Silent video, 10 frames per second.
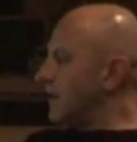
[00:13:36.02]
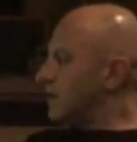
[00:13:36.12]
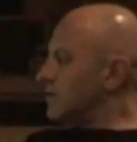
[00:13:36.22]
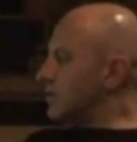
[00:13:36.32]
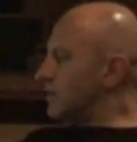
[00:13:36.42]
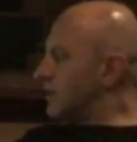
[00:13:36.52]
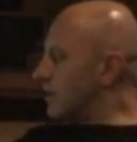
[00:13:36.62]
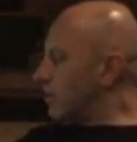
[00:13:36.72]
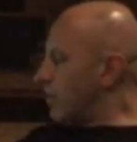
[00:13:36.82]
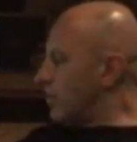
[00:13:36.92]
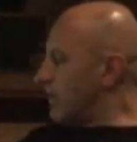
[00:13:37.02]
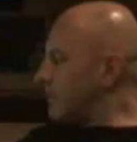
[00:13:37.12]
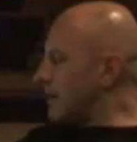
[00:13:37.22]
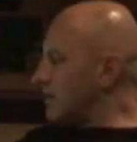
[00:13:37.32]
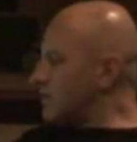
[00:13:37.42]
Assuming there will be
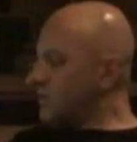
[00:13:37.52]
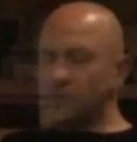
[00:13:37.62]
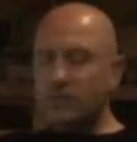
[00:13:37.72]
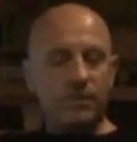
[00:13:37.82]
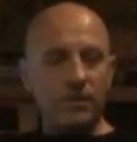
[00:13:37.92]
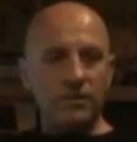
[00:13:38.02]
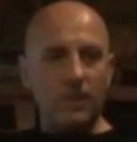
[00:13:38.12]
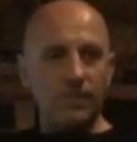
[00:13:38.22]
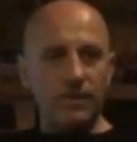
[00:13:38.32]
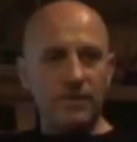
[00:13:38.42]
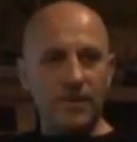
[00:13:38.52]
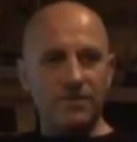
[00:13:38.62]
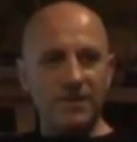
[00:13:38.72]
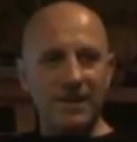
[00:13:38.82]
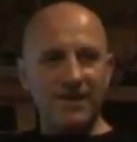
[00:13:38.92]
record shops by the time this
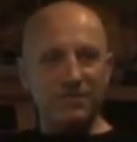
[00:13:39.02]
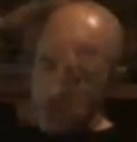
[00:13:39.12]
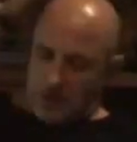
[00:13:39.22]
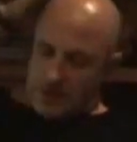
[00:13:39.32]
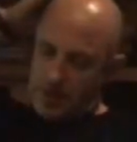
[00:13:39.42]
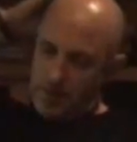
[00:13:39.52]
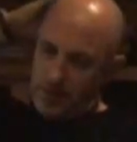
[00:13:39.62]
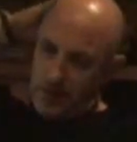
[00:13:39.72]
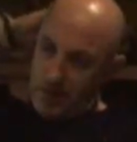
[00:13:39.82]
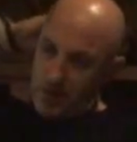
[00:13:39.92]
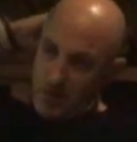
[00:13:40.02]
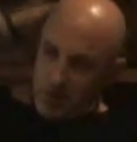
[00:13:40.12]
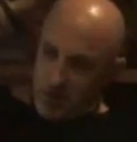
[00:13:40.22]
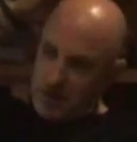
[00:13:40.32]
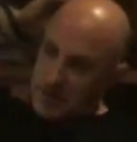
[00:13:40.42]
comes out. So there's something, a
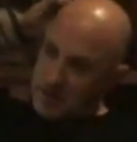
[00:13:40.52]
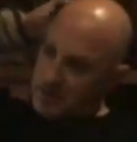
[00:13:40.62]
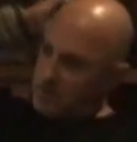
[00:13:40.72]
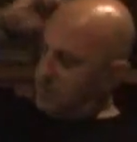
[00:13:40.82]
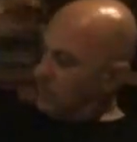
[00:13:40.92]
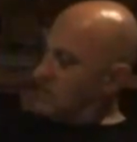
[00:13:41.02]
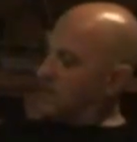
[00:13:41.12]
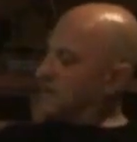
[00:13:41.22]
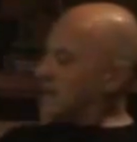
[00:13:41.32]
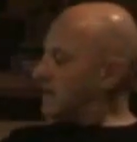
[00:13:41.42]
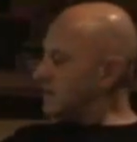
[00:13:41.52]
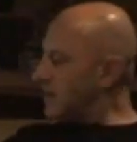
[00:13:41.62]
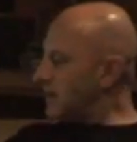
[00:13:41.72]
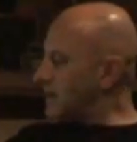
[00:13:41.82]
hook is what it sounds like.